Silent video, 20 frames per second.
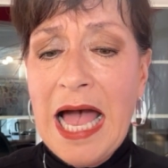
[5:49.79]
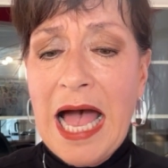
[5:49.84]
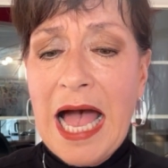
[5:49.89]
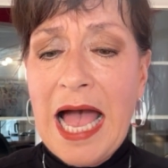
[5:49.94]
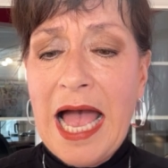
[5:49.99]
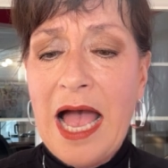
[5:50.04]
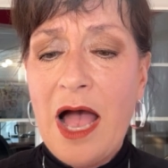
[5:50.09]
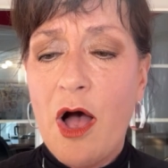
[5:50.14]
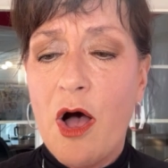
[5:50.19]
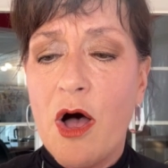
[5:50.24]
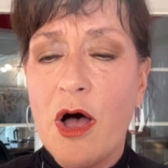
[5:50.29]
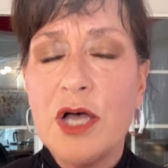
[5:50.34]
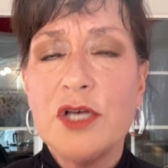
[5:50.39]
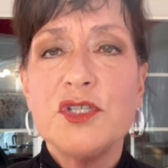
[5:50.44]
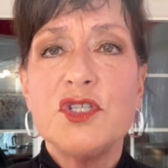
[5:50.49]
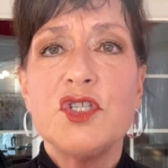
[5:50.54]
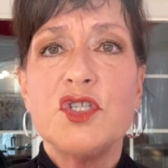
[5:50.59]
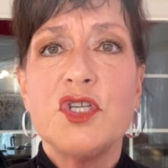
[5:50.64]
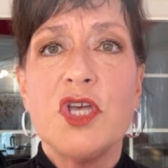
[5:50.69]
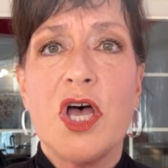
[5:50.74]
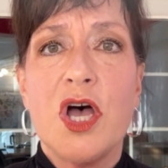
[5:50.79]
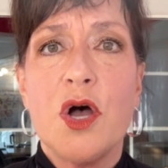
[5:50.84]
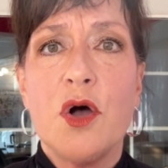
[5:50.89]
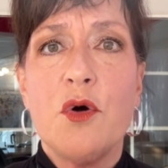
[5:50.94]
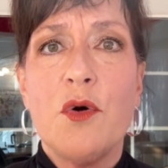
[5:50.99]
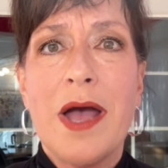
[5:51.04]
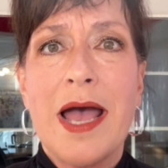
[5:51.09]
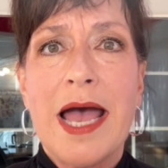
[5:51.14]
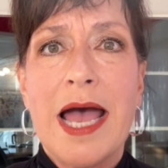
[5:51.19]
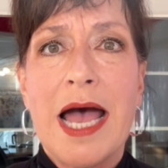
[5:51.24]
I
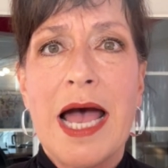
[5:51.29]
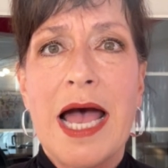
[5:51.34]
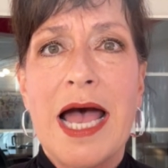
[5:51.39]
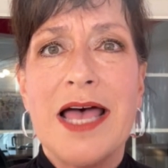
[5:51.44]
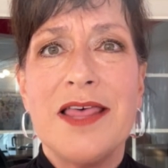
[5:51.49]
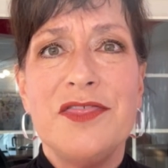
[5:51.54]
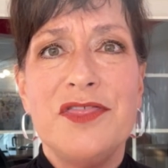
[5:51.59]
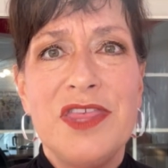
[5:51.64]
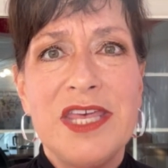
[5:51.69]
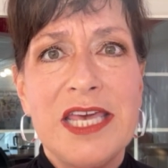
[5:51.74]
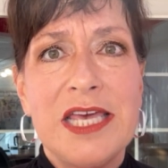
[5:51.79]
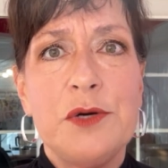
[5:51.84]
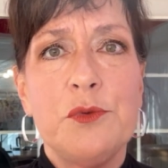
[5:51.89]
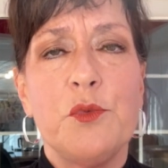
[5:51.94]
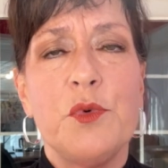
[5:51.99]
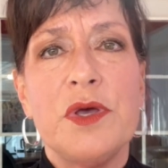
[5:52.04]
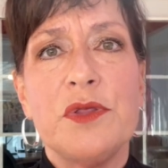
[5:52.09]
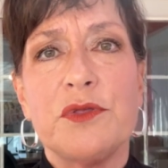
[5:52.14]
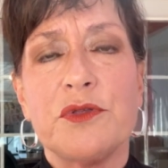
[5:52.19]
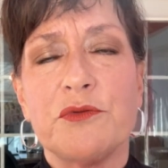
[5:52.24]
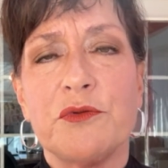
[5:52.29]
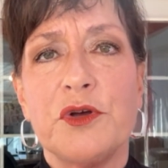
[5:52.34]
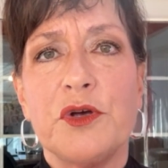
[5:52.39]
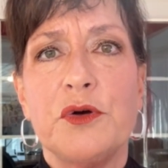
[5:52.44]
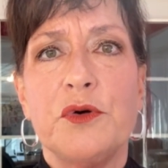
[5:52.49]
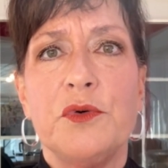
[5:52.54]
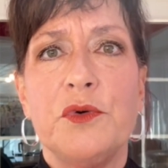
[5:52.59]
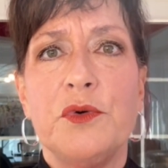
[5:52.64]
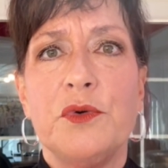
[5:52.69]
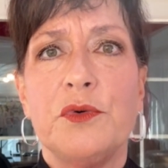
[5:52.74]
also then went
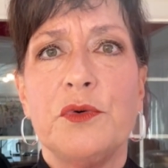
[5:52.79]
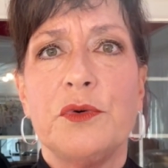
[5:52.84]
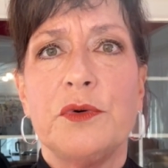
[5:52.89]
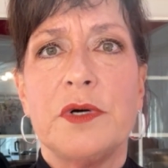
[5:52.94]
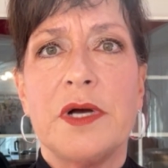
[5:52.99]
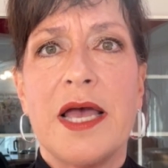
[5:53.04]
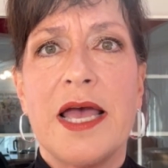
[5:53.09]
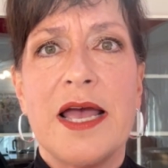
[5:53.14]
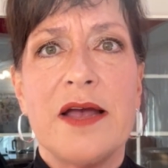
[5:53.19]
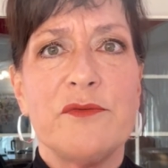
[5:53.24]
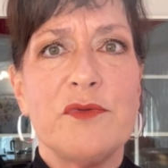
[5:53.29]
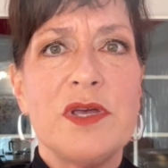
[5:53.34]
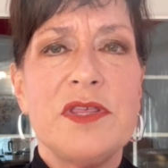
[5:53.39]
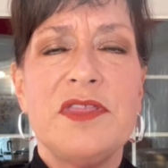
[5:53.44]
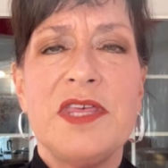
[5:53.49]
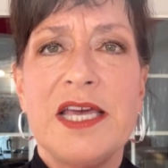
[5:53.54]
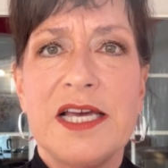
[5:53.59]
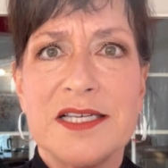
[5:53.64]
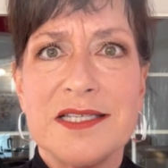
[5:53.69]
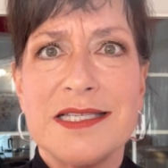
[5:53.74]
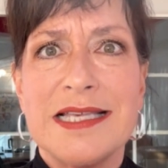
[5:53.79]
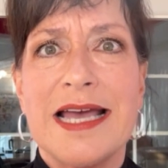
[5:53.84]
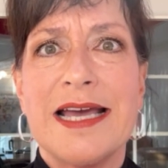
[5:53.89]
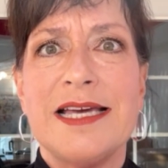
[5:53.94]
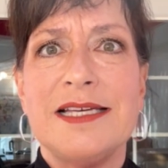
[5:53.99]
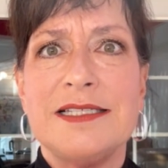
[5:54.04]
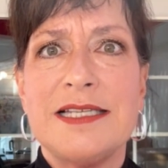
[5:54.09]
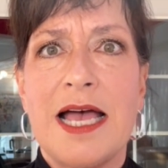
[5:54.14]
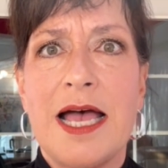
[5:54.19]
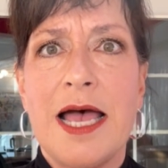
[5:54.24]
through everything a
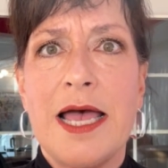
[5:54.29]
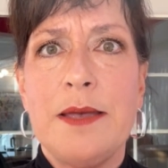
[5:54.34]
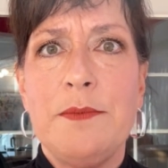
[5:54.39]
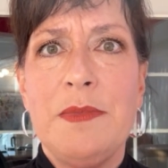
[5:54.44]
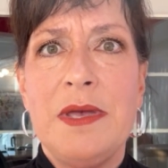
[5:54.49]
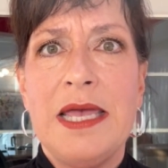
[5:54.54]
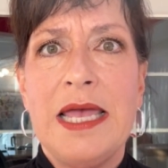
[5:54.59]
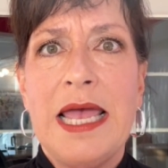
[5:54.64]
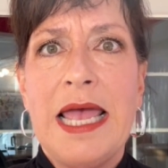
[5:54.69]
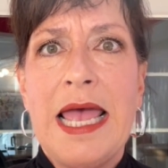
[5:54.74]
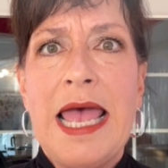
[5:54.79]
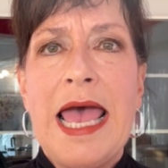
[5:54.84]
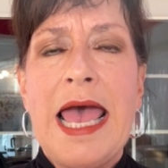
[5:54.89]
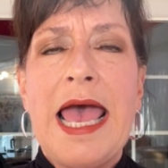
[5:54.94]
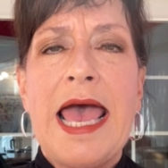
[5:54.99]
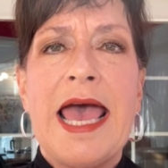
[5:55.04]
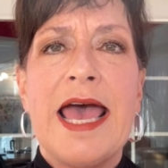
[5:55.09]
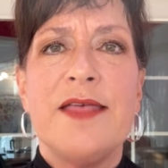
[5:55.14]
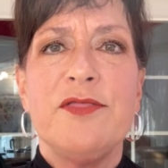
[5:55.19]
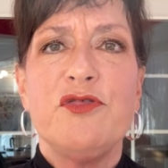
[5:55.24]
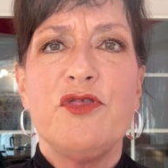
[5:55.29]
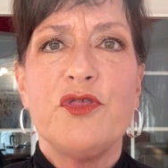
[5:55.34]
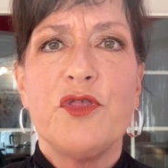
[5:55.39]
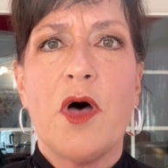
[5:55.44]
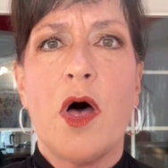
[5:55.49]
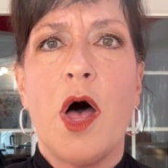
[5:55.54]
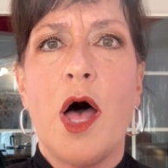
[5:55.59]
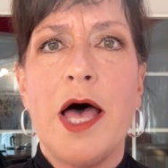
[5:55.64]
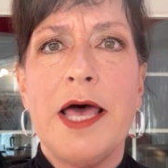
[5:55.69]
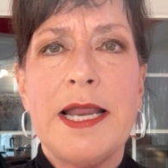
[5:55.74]
second time and
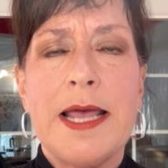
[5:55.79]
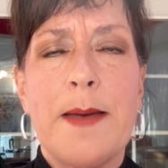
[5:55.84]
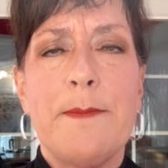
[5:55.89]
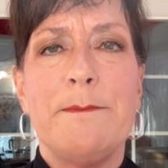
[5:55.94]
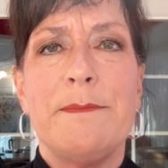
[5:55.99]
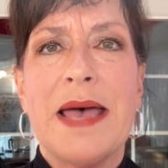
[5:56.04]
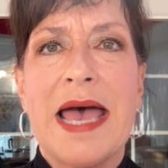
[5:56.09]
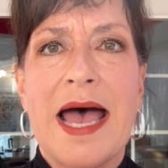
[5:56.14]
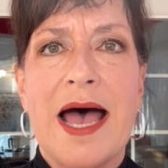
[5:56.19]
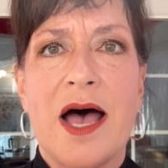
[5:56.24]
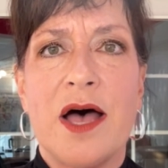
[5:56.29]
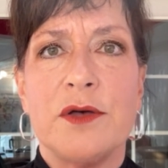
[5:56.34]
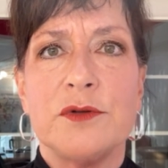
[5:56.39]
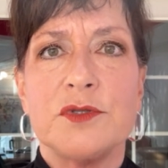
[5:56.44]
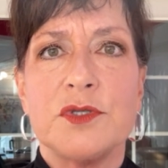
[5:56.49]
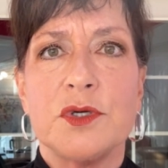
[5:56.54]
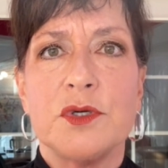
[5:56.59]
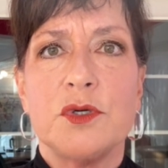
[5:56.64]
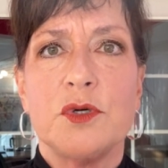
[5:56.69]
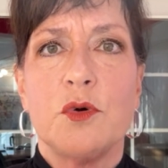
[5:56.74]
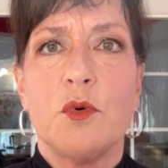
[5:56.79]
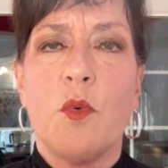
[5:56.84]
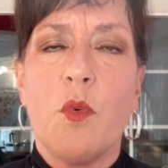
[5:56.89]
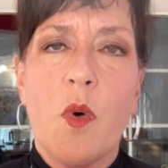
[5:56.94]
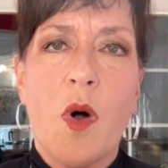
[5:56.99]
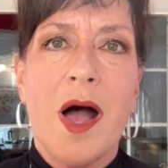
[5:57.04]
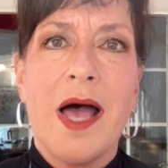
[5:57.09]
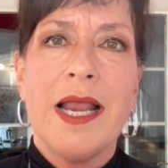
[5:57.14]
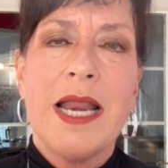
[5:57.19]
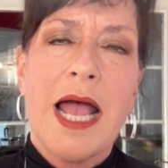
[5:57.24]
thought about
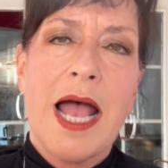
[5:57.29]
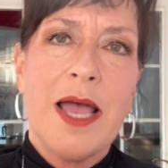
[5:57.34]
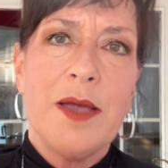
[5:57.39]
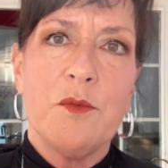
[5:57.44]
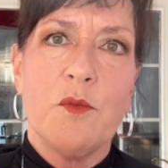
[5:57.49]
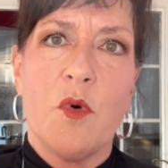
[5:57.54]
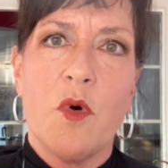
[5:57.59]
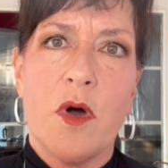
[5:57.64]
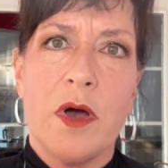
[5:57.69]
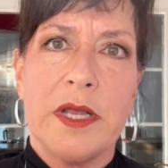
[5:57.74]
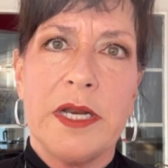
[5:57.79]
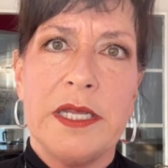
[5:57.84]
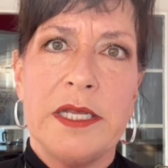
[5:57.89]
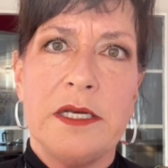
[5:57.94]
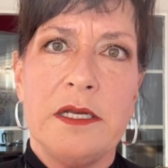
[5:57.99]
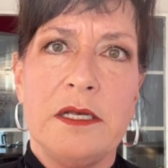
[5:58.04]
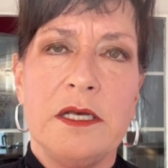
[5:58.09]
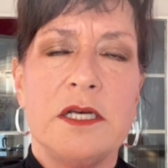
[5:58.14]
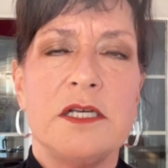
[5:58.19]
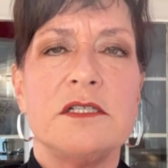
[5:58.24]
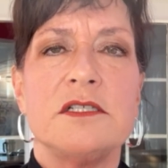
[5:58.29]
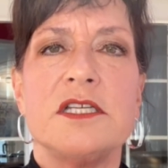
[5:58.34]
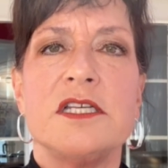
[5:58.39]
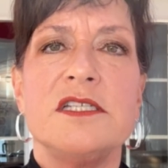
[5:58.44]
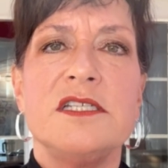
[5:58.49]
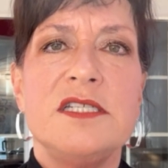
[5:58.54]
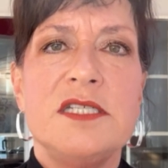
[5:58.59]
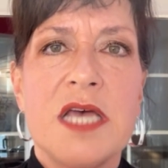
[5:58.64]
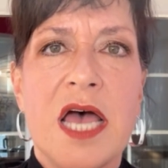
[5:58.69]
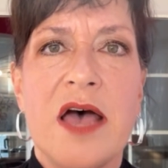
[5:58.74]
what I wanted to
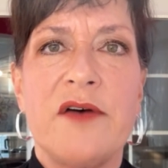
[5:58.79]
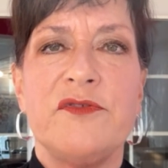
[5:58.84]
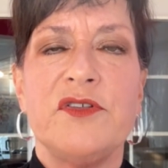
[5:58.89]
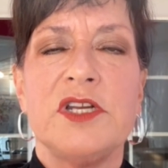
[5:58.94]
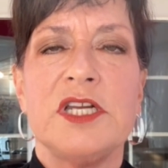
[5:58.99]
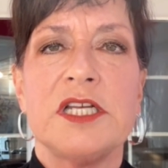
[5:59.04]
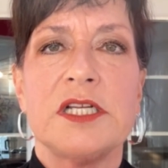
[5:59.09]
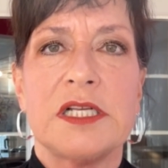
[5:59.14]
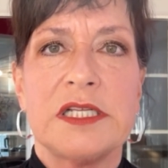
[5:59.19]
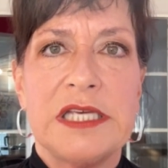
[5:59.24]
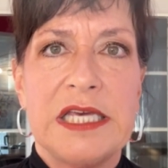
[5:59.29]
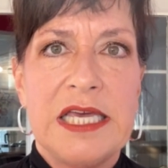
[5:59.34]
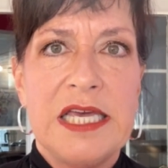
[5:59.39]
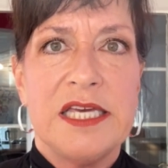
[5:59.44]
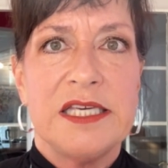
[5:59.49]
definitely